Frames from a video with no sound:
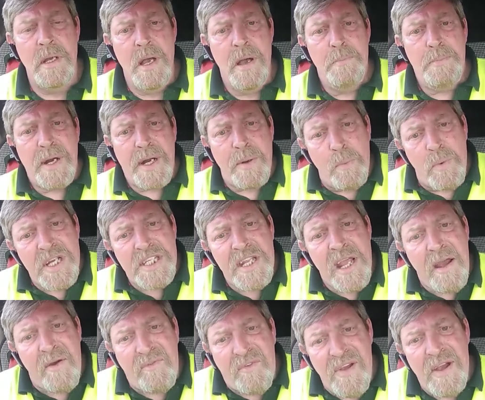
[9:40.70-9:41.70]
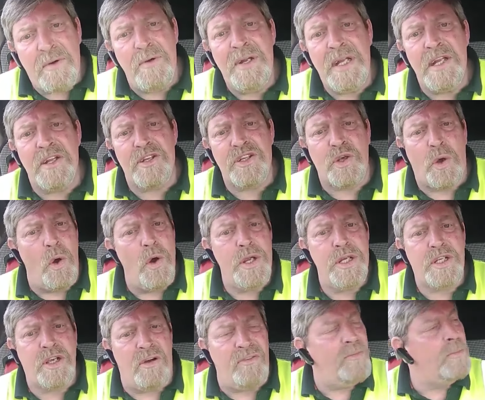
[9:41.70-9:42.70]
But it wasn't a failing of the
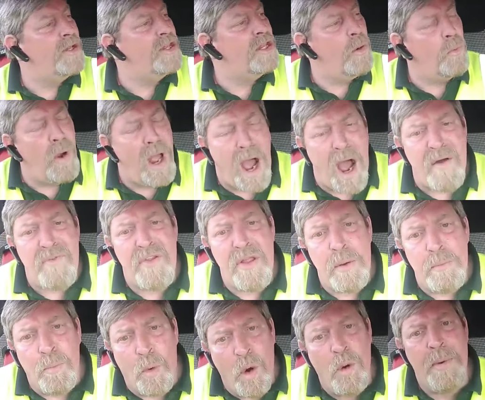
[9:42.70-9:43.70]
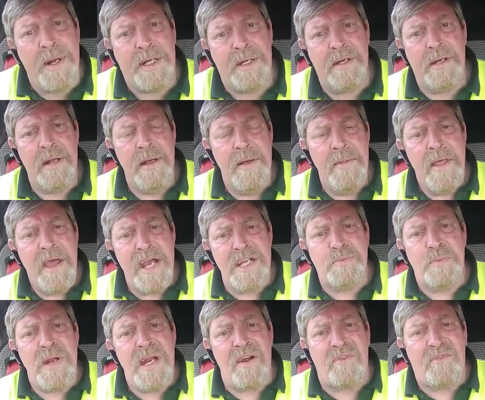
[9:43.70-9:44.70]
Scottish Government that we have at the moment it's
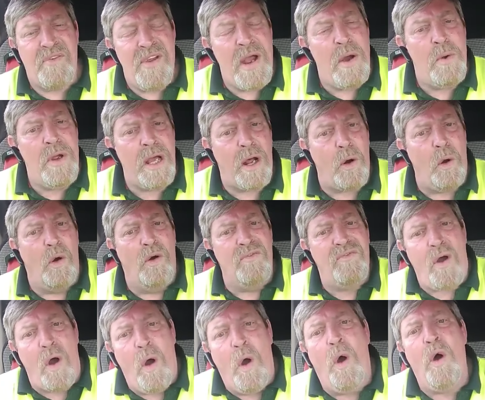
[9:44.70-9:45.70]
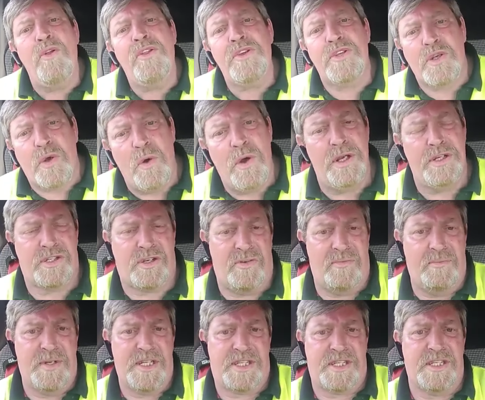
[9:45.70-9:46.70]
been a failure of all the Scottish
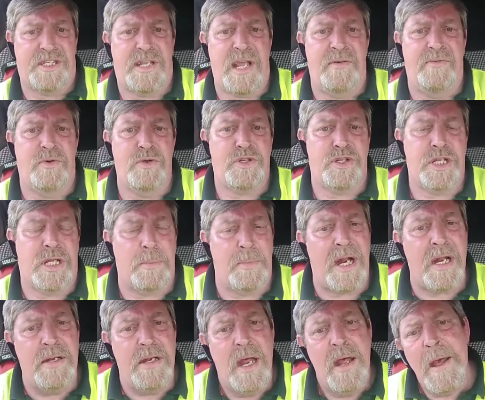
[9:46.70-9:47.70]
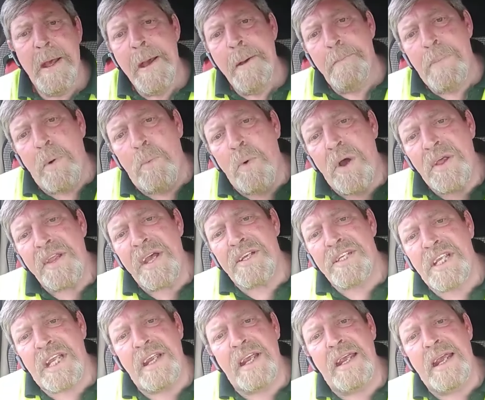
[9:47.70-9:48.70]
governments since devolution came in. But what
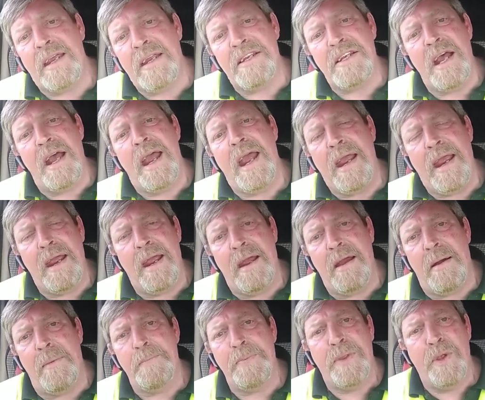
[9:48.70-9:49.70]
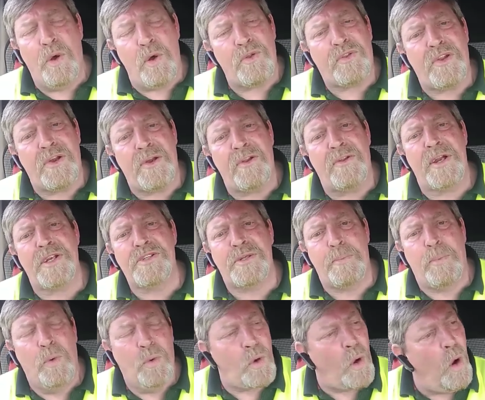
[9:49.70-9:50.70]
this, uh, uh, the author of this
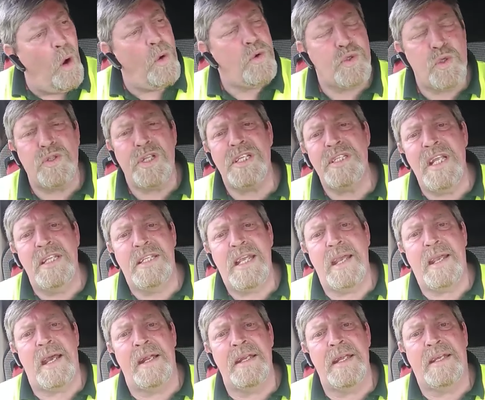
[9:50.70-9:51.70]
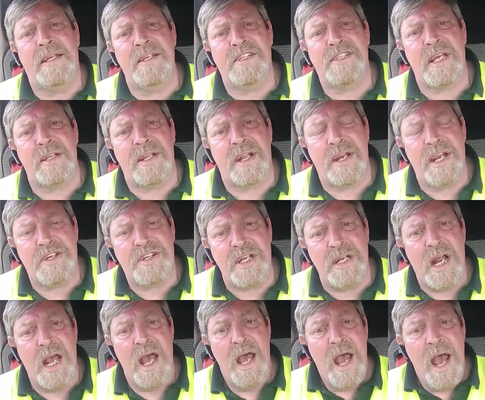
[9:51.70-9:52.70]
report also doesn't take into
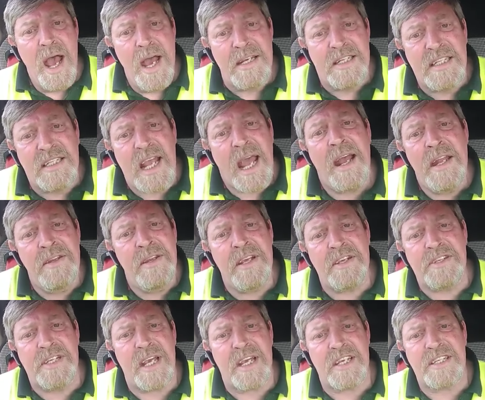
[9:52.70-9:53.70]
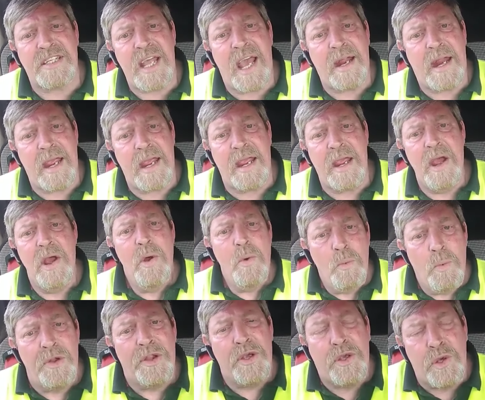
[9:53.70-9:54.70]
consideration is 10 years of austerity
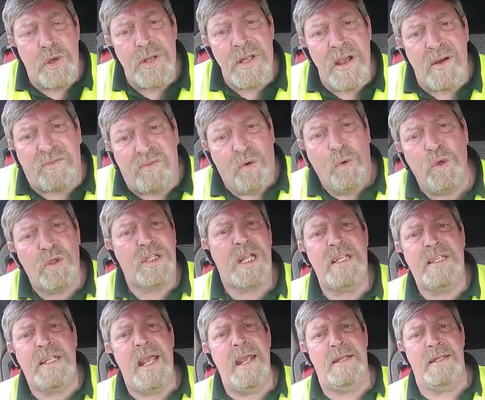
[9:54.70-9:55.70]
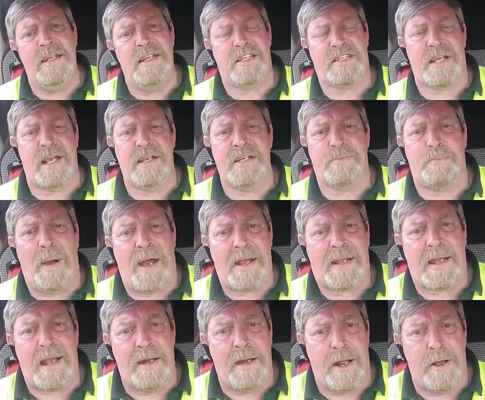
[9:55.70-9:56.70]
where they couldn't afford to take these things
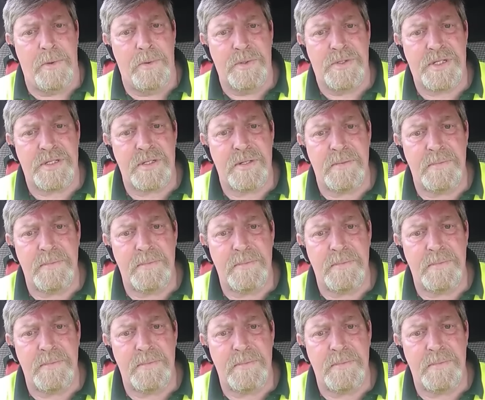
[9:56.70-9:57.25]
back in-house.